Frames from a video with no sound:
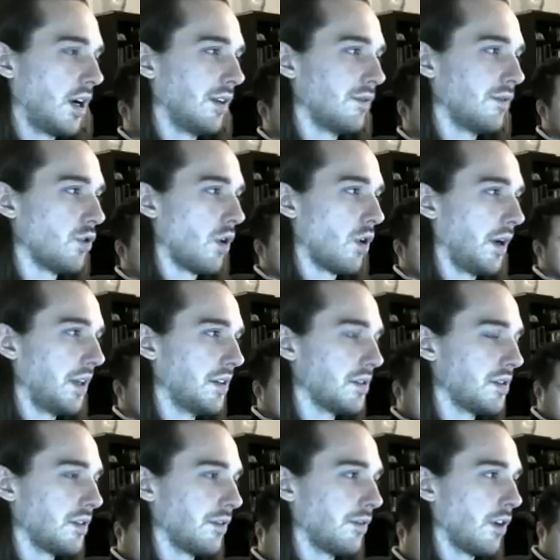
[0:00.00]

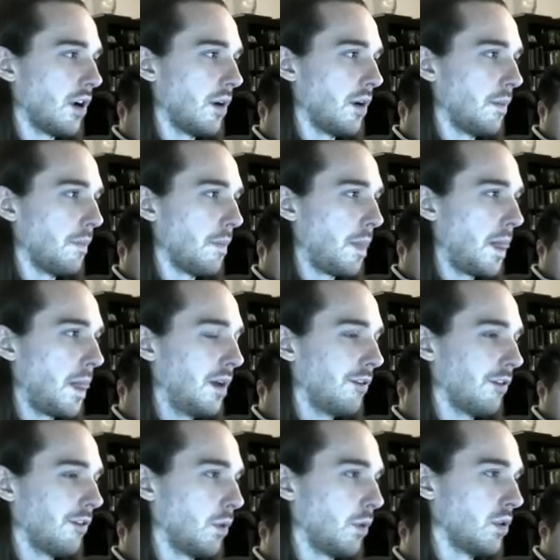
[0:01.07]
drawings from
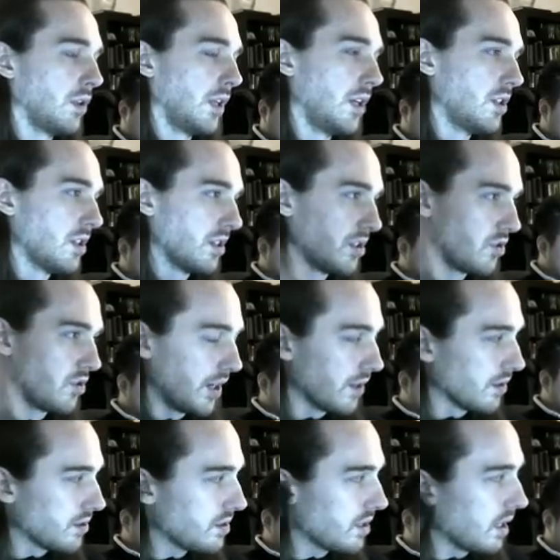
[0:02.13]
Golden Age
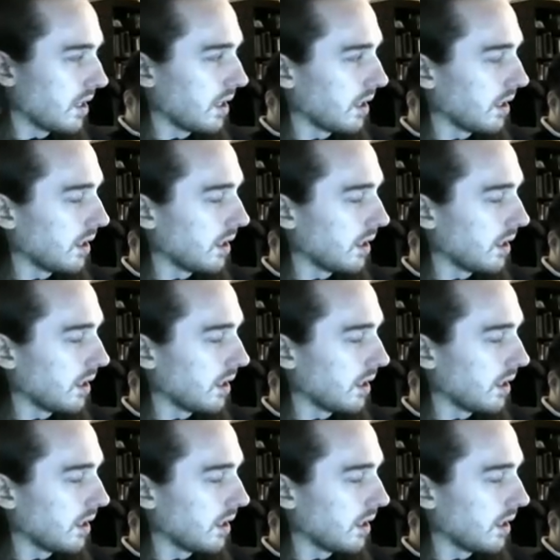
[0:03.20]
illustrators. I